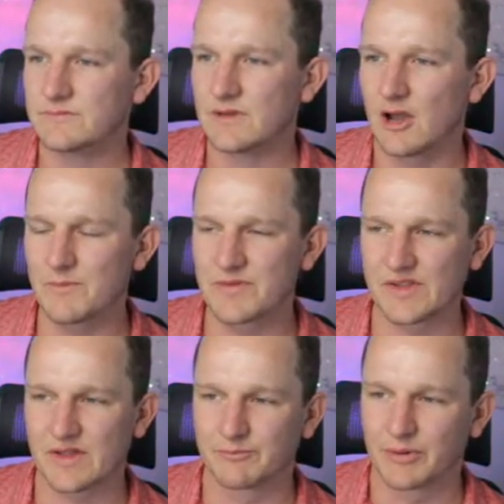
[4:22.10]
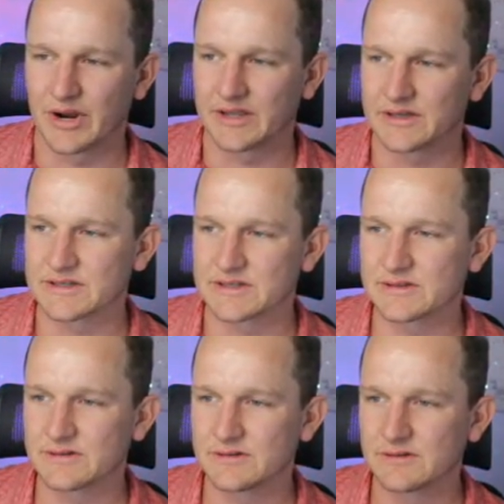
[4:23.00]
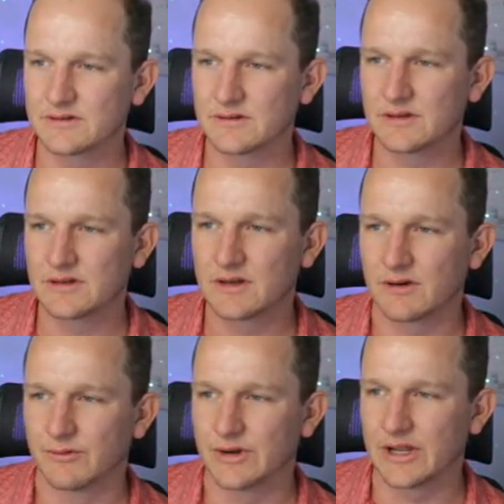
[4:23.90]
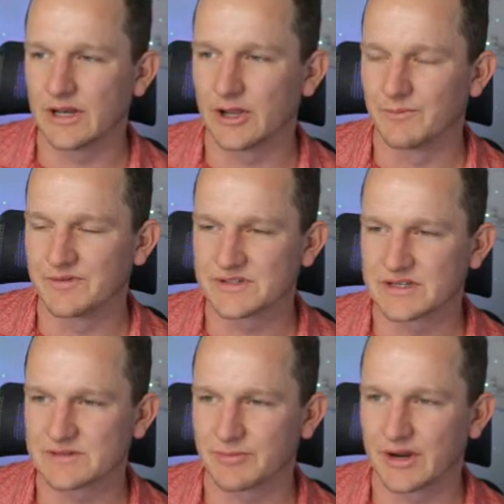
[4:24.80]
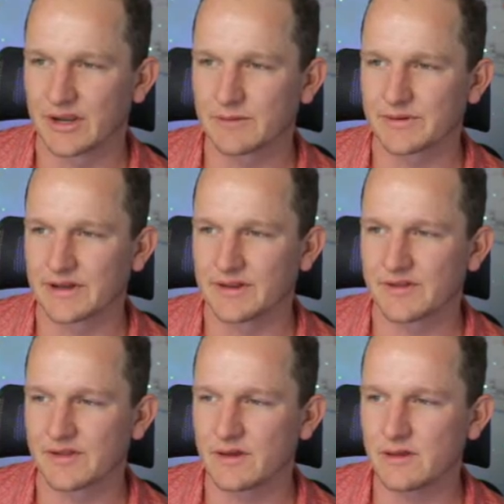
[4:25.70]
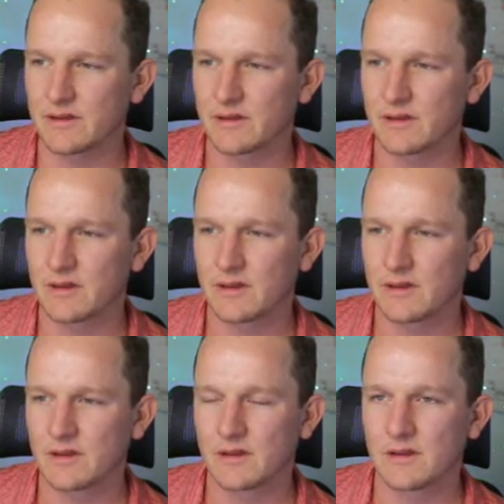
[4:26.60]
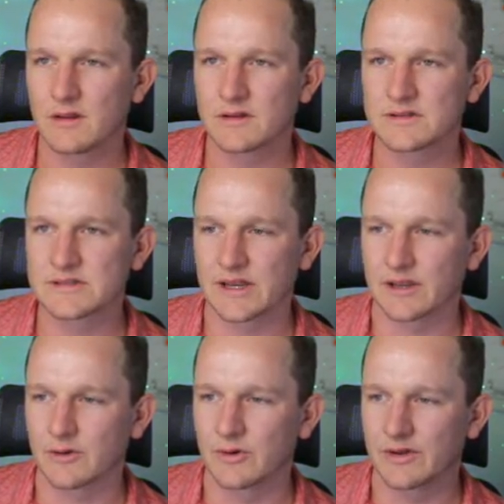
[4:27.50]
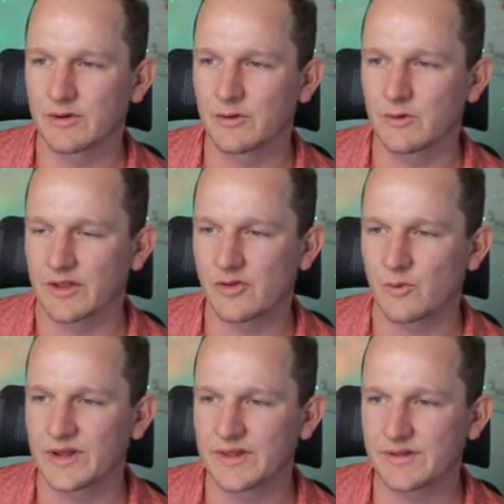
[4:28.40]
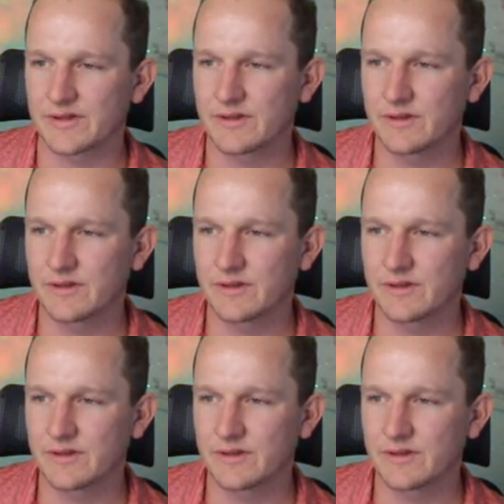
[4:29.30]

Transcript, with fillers: Hope this doesn't break it. Really hope this doesn't break it, but let's see. Take a quick, quick squiz.